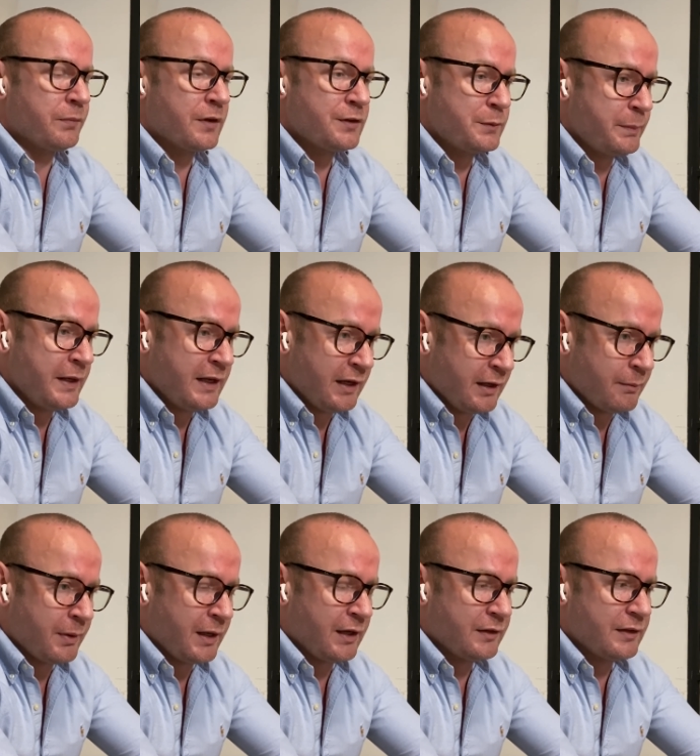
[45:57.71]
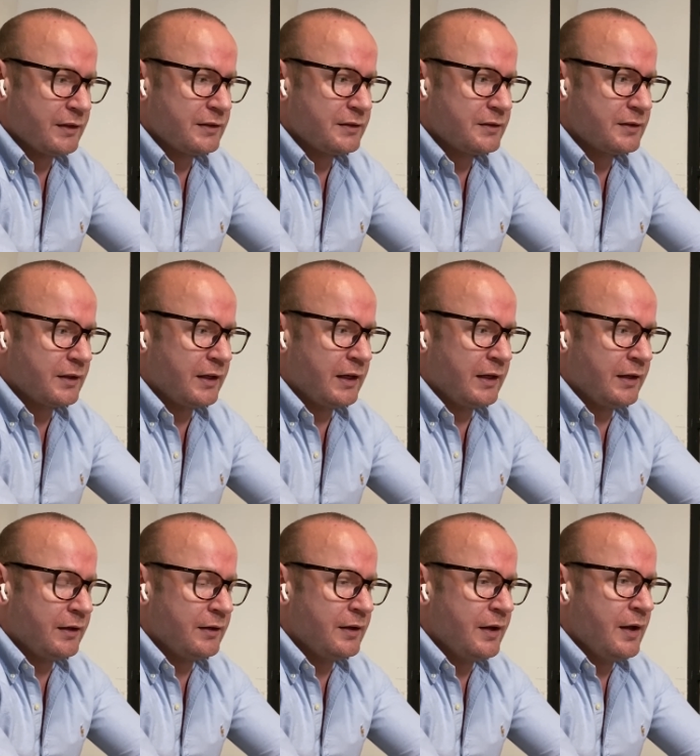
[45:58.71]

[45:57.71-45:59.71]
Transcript: speaking about this, and